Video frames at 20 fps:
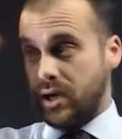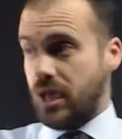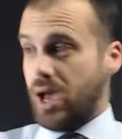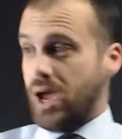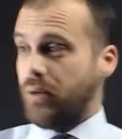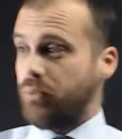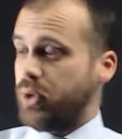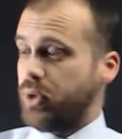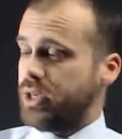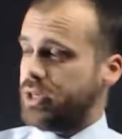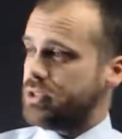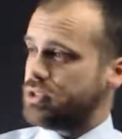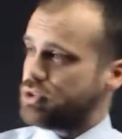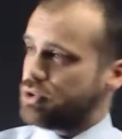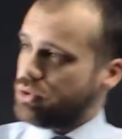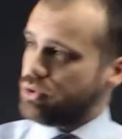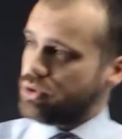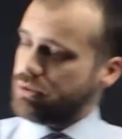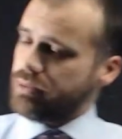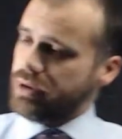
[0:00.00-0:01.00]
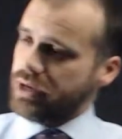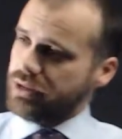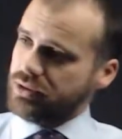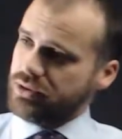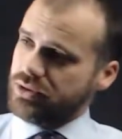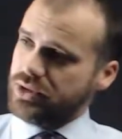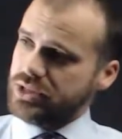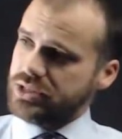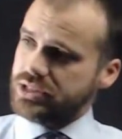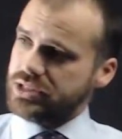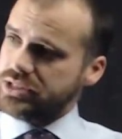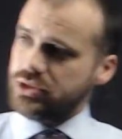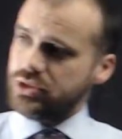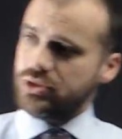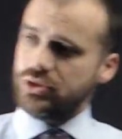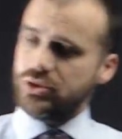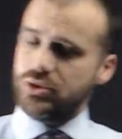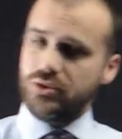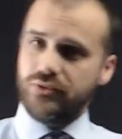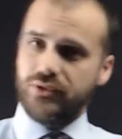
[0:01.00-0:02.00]
And we can talk about this
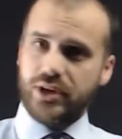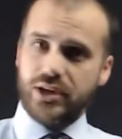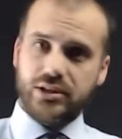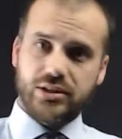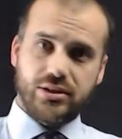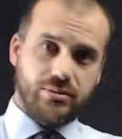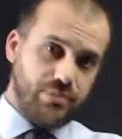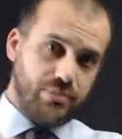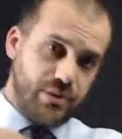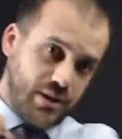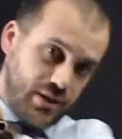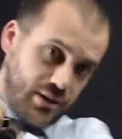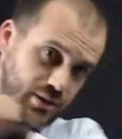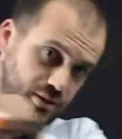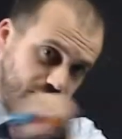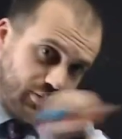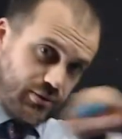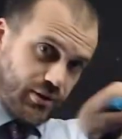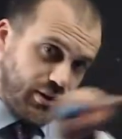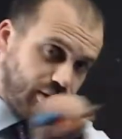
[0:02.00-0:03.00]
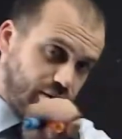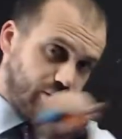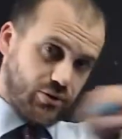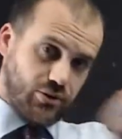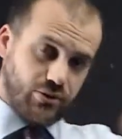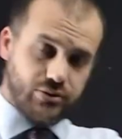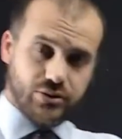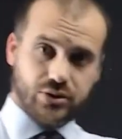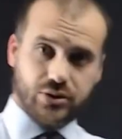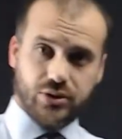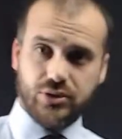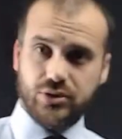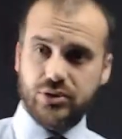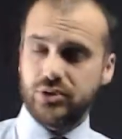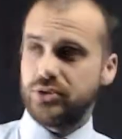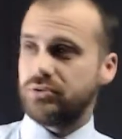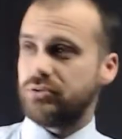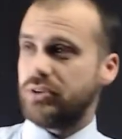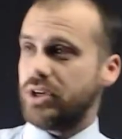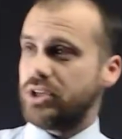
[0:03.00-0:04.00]
u vector being in the horizontal
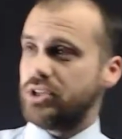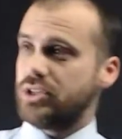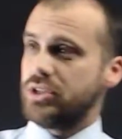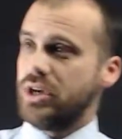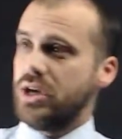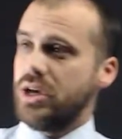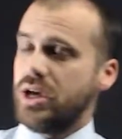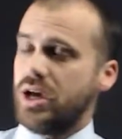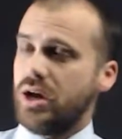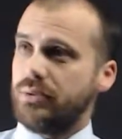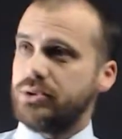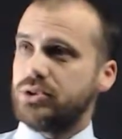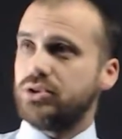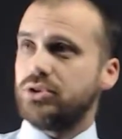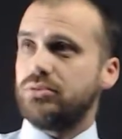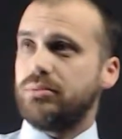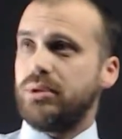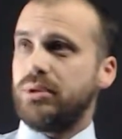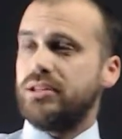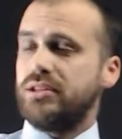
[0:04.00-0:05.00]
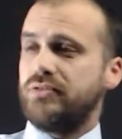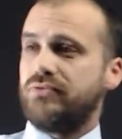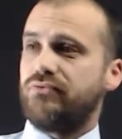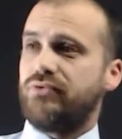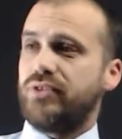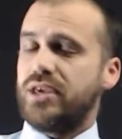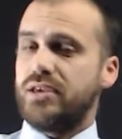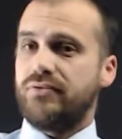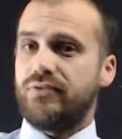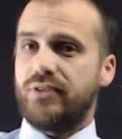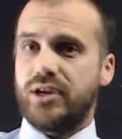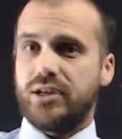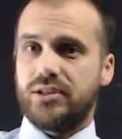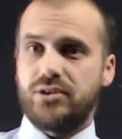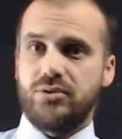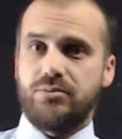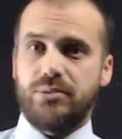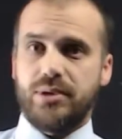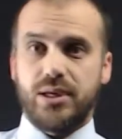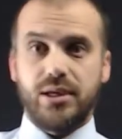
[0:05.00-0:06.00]
direction, and we talk about this v
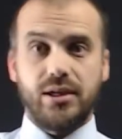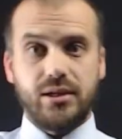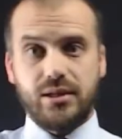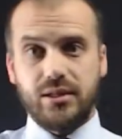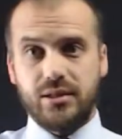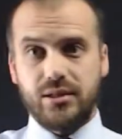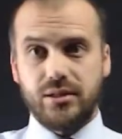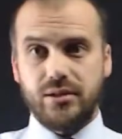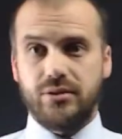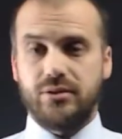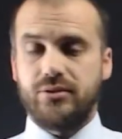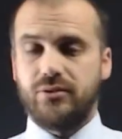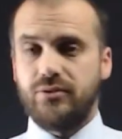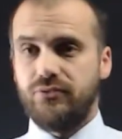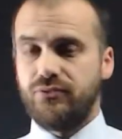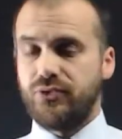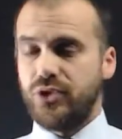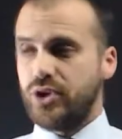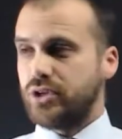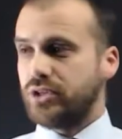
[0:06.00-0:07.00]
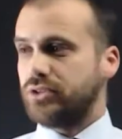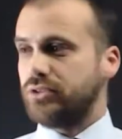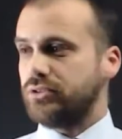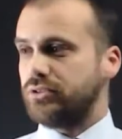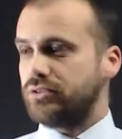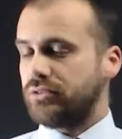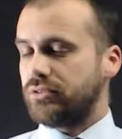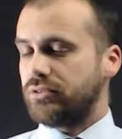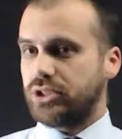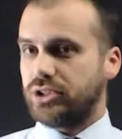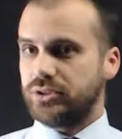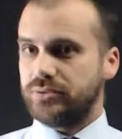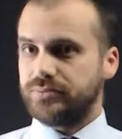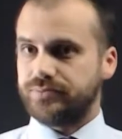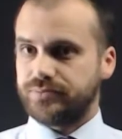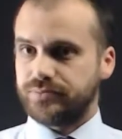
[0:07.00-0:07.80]
vector being in the vertical direction.